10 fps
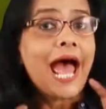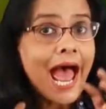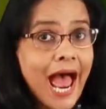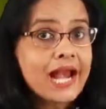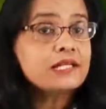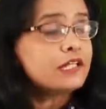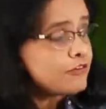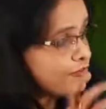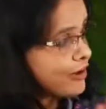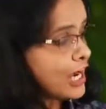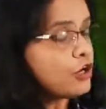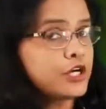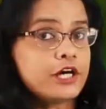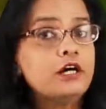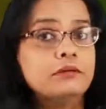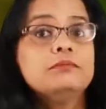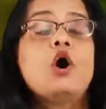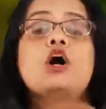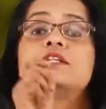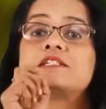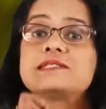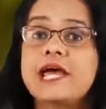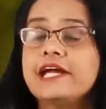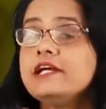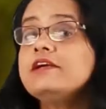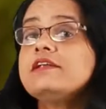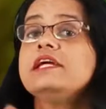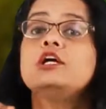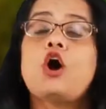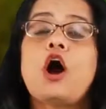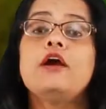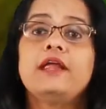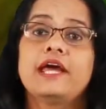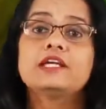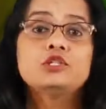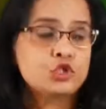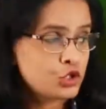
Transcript: and the phelloderm or the secondary cortex